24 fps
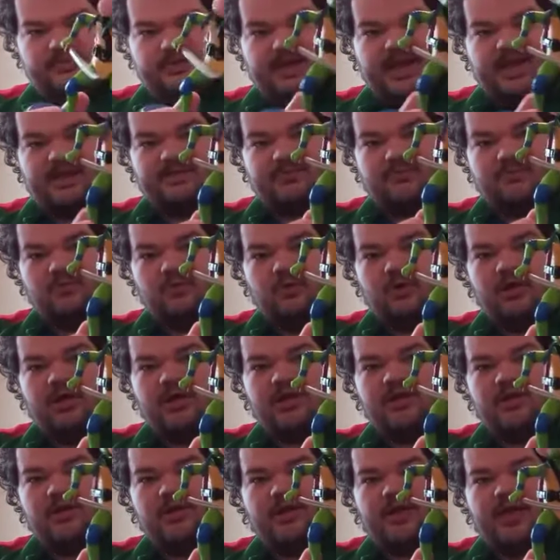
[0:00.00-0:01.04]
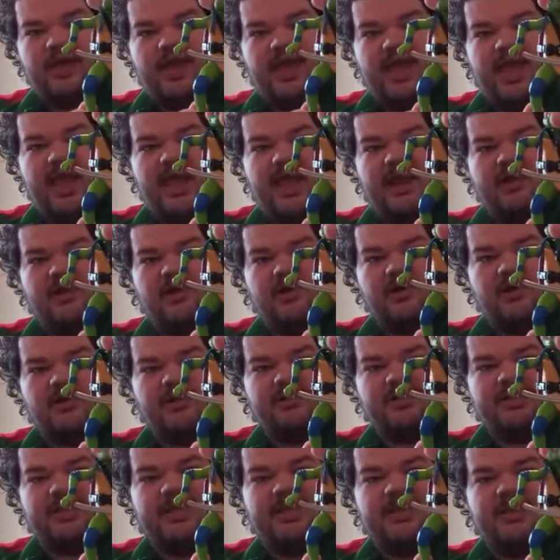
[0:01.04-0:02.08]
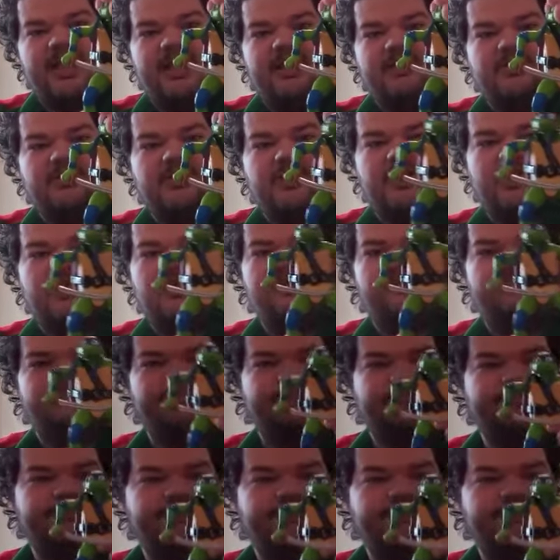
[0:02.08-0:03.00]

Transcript: has one head articulation,